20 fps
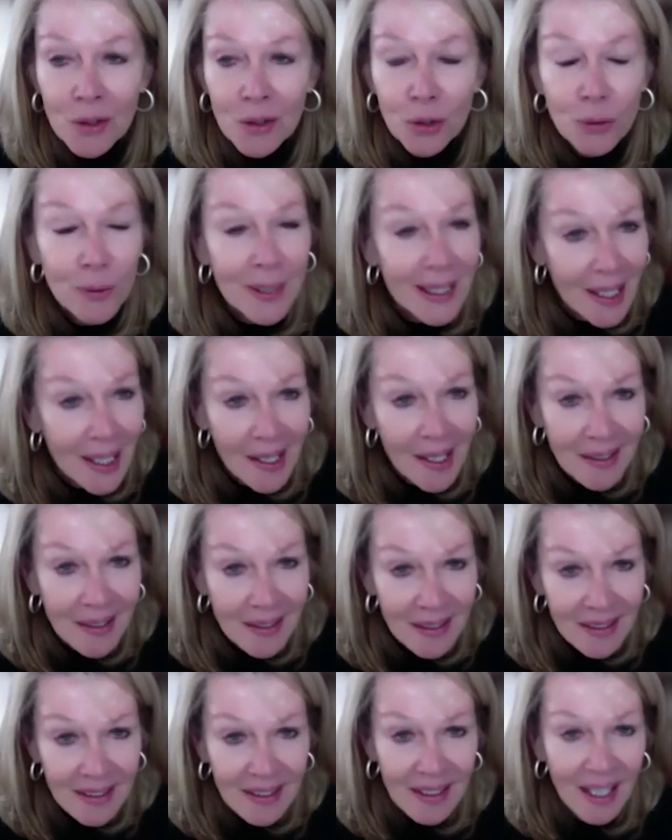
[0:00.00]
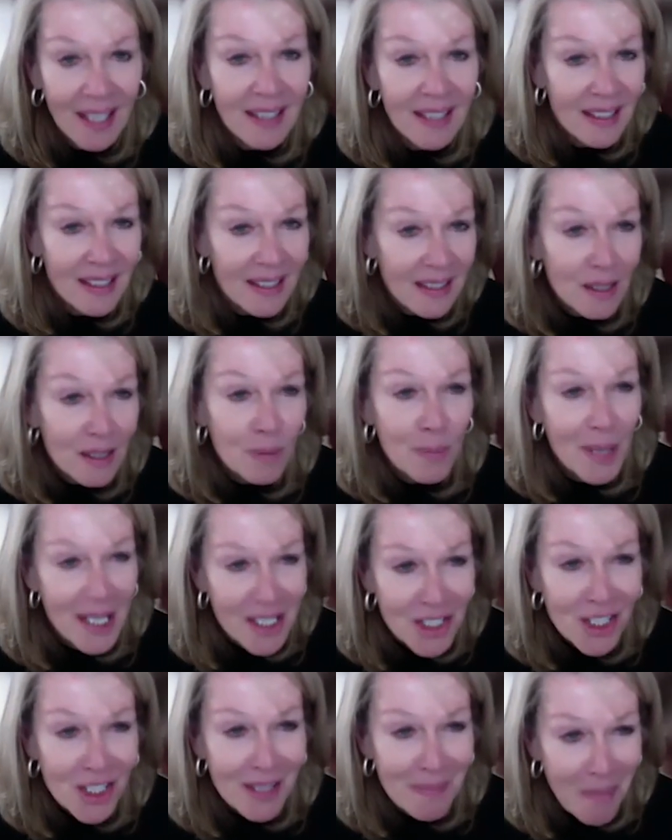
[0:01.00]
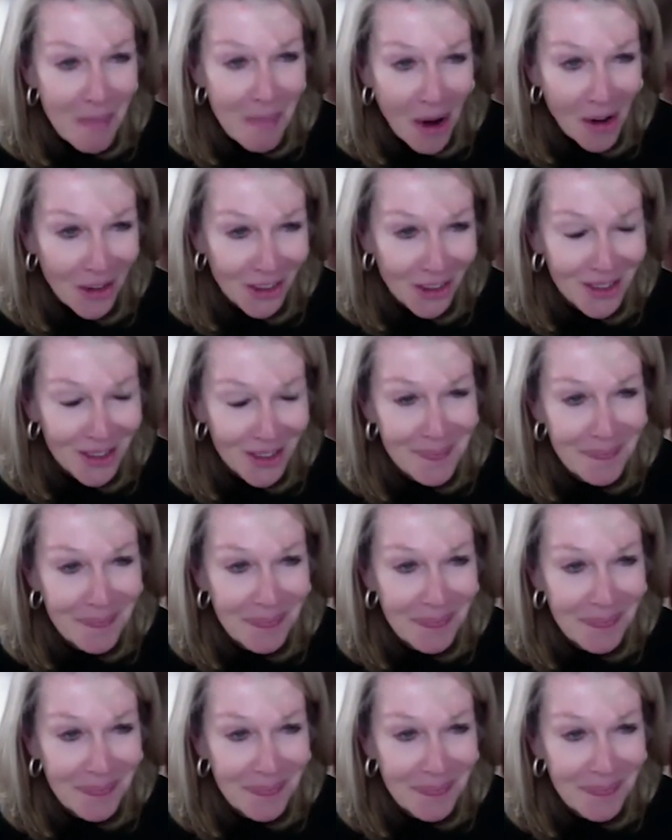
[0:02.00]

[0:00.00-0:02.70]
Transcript: created an incubation model.